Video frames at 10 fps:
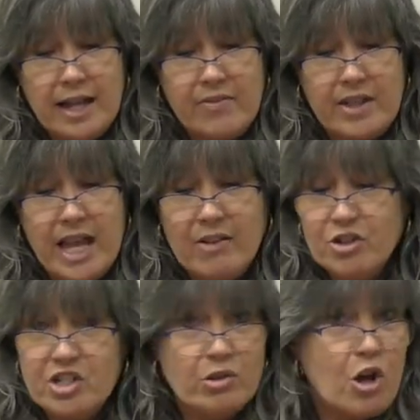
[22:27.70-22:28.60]
and the
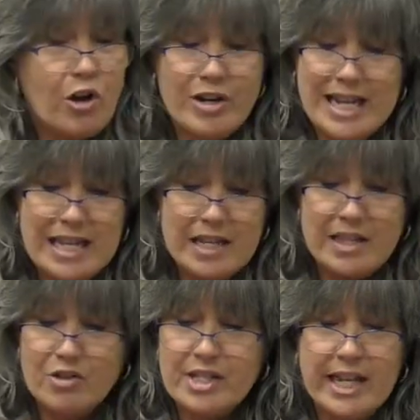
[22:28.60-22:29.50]
English no longer
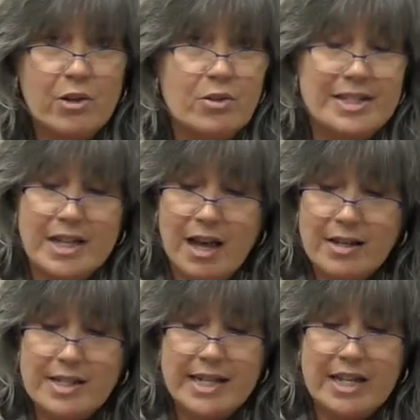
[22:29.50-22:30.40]
needed their skills in
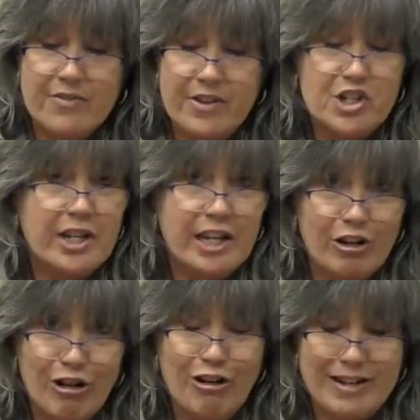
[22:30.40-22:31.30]
hunting and fishing
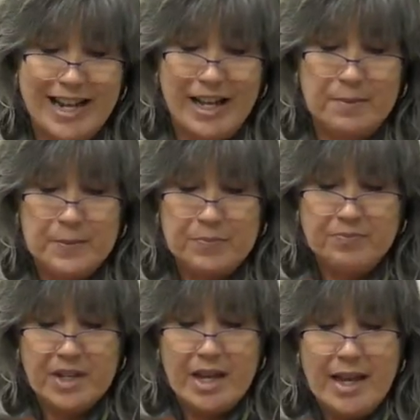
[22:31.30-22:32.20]
and gardening.
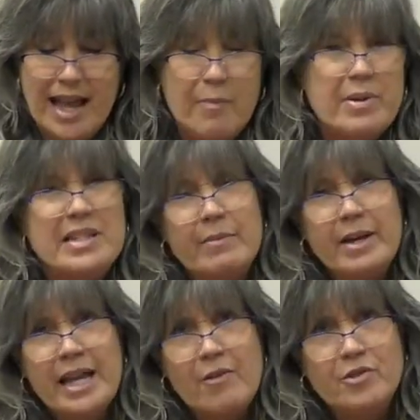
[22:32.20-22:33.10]

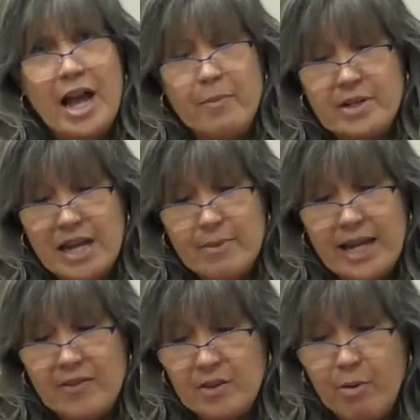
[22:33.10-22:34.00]
Epidemic after
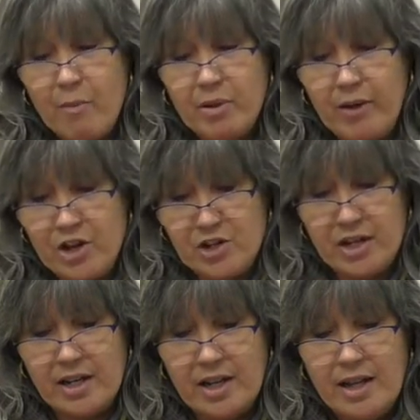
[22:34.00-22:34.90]
epidemic hit the
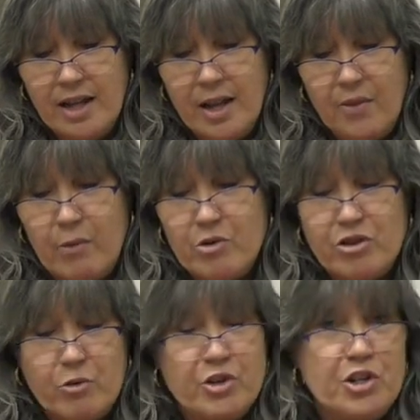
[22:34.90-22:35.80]
population. They were
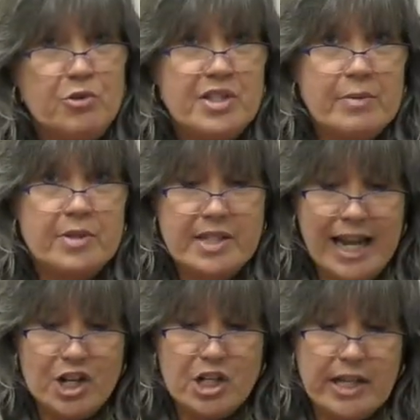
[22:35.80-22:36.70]
reduced
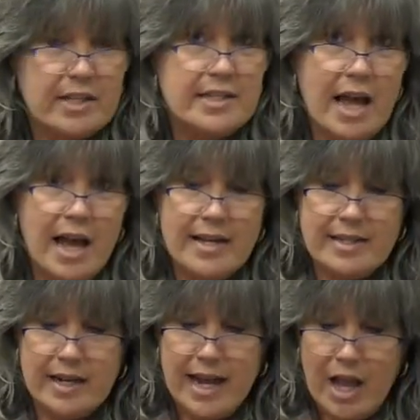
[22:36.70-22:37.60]
substantially in size
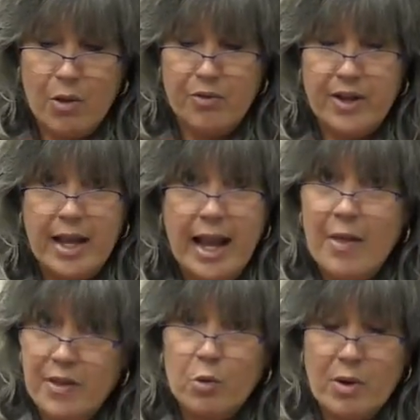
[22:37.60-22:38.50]
and in health,
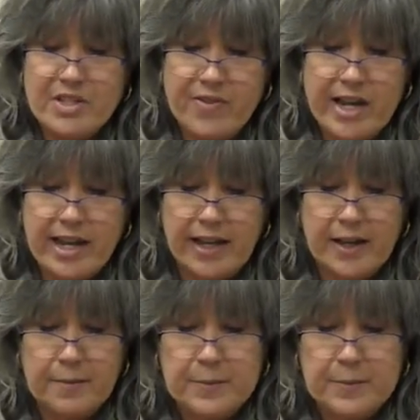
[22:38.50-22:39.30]
and there was fighting.